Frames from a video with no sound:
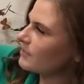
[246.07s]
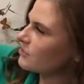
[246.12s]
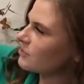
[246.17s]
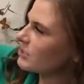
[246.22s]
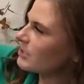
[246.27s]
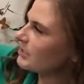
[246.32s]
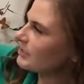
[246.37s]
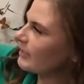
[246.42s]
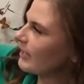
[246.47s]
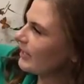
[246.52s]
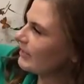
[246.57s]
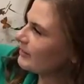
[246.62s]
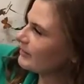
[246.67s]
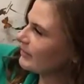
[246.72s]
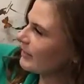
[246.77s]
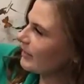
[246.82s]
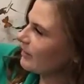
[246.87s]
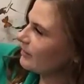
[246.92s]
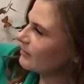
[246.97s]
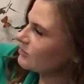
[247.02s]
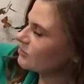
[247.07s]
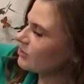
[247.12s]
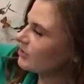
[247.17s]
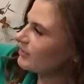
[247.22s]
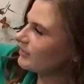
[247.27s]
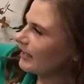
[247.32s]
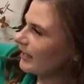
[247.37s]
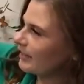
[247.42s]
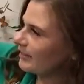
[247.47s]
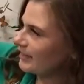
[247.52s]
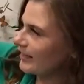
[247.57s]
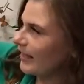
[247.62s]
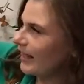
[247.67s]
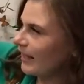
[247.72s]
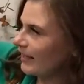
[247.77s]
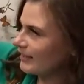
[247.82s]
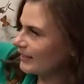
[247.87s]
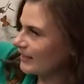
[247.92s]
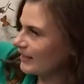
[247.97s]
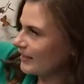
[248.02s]
She, lays she lays
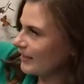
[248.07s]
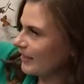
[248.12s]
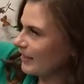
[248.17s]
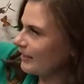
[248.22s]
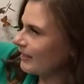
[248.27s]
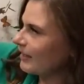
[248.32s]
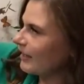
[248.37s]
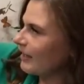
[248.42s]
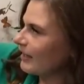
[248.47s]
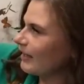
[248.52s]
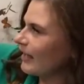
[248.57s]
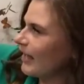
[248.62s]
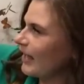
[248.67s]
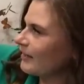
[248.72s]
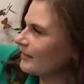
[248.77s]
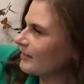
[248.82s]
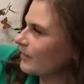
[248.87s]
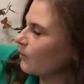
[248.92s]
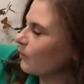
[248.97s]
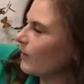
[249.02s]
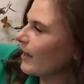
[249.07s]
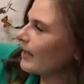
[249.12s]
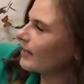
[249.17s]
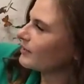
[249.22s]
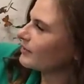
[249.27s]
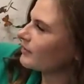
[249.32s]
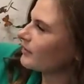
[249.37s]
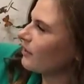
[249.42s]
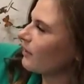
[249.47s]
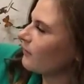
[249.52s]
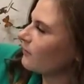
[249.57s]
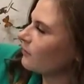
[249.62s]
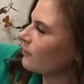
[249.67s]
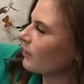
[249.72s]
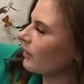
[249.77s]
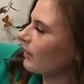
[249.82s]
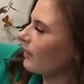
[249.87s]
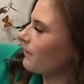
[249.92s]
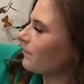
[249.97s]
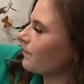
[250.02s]
eggs in it and adds a wax
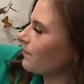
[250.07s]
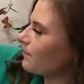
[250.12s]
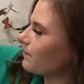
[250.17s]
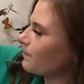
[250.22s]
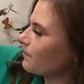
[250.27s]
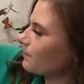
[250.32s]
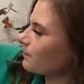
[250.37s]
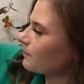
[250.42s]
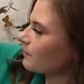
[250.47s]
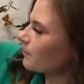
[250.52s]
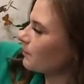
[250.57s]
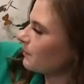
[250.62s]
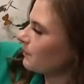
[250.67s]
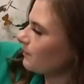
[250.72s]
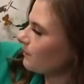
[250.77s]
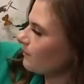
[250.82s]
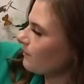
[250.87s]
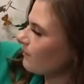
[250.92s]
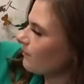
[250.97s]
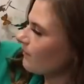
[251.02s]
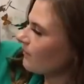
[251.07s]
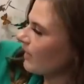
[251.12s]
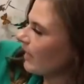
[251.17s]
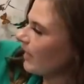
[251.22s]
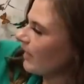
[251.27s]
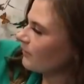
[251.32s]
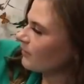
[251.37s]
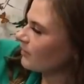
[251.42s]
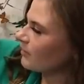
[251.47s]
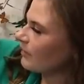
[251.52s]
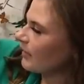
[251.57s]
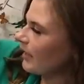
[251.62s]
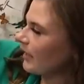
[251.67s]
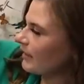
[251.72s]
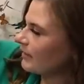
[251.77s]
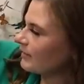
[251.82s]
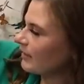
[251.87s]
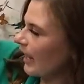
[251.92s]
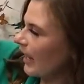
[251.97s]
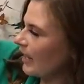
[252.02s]
covering. After the
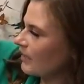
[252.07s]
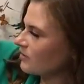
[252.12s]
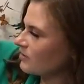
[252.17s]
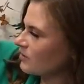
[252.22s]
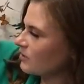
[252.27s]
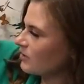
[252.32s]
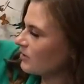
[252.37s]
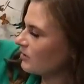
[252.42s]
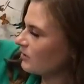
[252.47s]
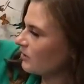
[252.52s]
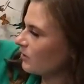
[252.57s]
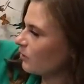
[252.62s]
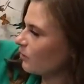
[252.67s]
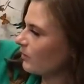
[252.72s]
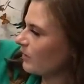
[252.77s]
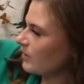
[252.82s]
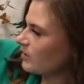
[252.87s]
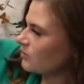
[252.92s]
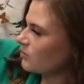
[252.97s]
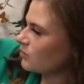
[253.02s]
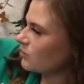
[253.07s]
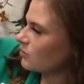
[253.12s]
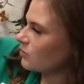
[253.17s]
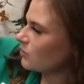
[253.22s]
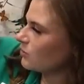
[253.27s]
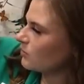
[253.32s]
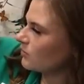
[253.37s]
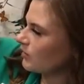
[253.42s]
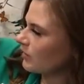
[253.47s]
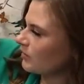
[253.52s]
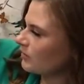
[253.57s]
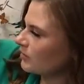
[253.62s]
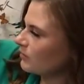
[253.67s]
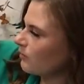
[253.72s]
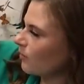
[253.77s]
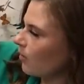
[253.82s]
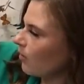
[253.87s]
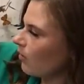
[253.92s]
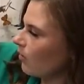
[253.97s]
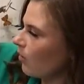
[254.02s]
eggs hatch, the queen chews a
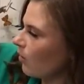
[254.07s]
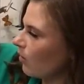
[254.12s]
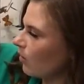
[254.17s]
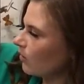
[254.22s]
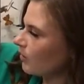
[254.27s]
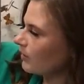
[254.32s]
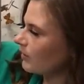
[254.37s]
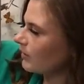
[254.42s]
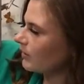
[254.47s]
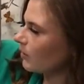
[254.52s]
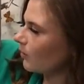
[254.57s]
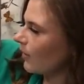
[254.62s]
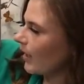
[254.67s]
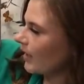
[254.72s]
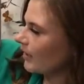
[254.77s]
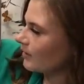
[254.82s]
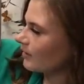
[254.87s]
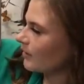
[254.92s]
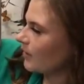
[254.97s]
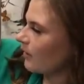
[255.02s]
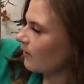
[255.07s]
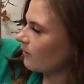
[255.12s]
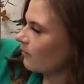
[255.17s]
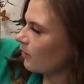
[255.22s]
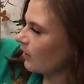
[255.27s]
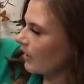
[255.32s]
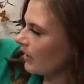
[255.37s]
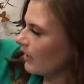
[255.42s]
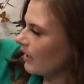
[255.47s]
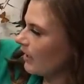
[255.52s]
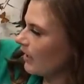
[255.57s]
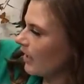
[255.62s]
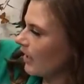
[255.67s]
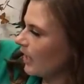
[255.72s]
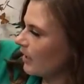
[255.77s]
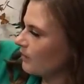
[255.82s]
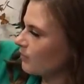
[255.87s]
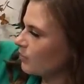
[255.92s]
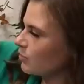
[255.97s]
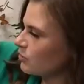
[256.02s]
small hole in the wax covering
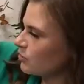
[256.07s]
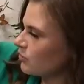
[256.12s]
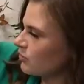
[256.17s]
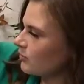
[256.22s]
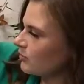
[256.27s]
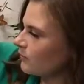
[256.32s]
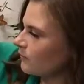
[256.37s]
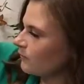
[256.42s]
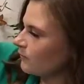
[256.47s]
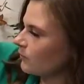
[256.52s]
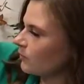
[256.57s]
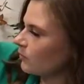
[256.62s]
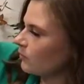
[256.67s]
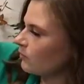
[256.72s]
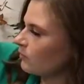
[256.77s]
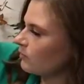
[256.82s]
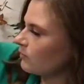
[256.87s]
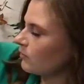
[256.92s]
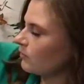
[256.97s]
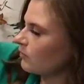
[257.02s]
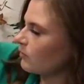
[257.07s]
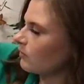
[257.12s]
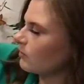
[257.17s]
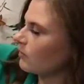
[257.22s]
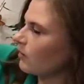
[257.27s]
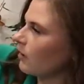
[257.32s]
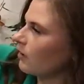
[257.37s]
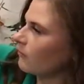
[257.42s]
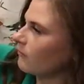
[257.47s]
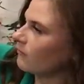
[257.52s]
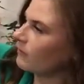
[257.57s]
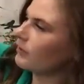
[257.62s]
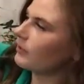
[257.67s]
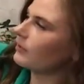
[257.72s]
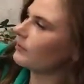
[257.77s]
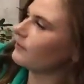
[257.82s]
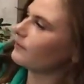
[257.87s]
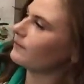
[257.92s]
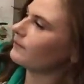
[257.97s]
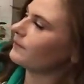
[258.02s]
and pushes food to the
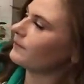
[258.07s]
larvae.